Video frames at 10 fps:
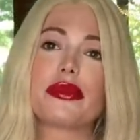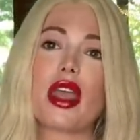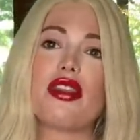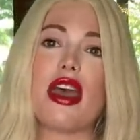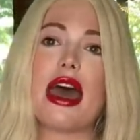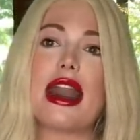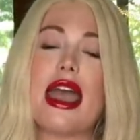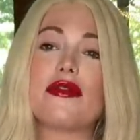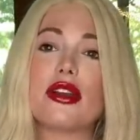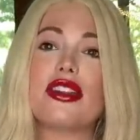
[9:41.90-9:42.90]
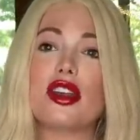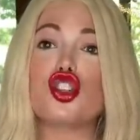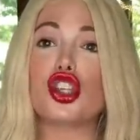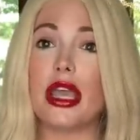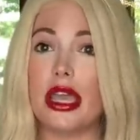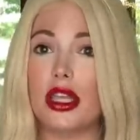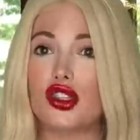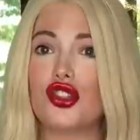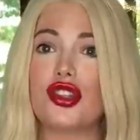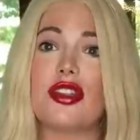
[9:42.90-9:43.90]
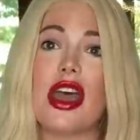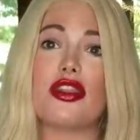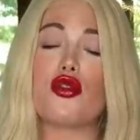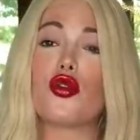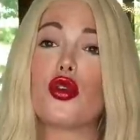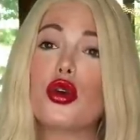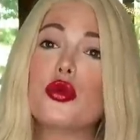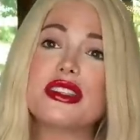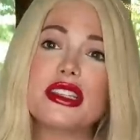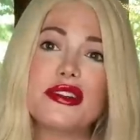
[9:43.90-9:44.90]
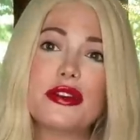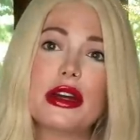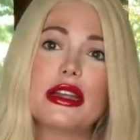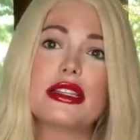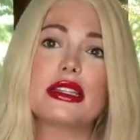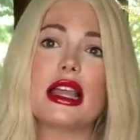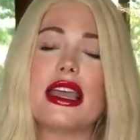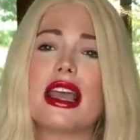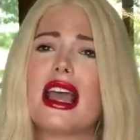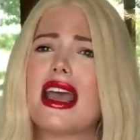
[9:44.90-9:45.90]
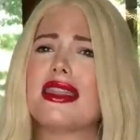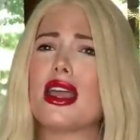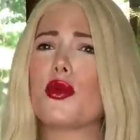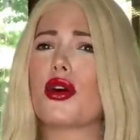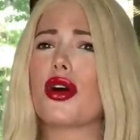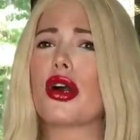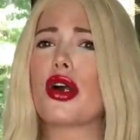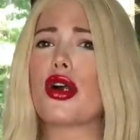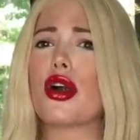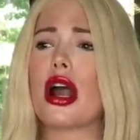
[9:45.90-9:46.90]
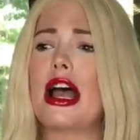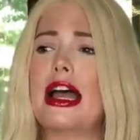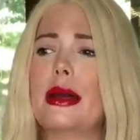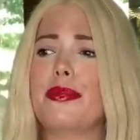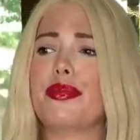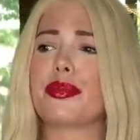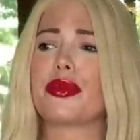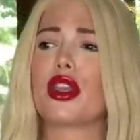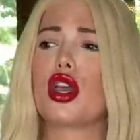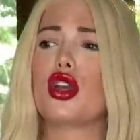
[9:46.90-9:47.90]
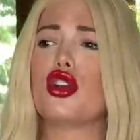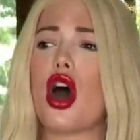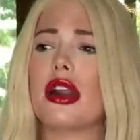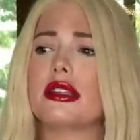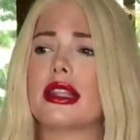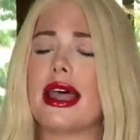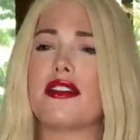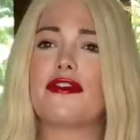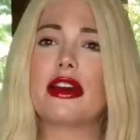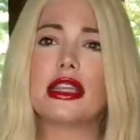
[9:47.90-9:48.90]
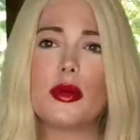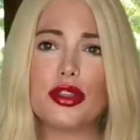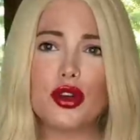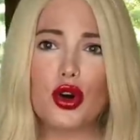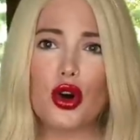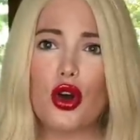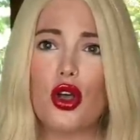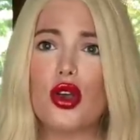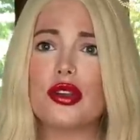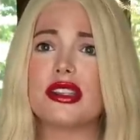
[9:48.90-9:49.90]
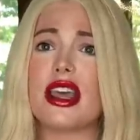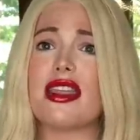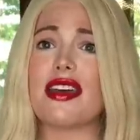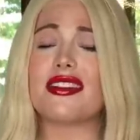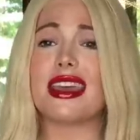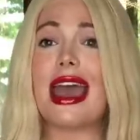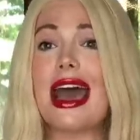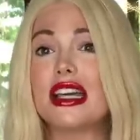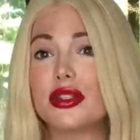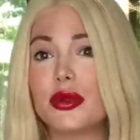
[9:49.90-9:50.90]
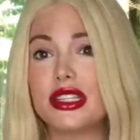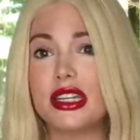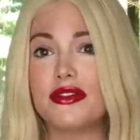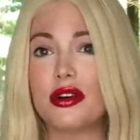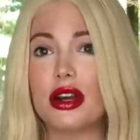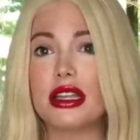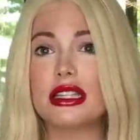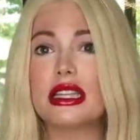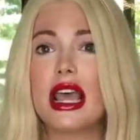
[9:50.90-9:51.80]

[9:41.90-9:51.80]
that everything changed, that the crew was different. Like they were not as like friendly with the girls, that the cast was different,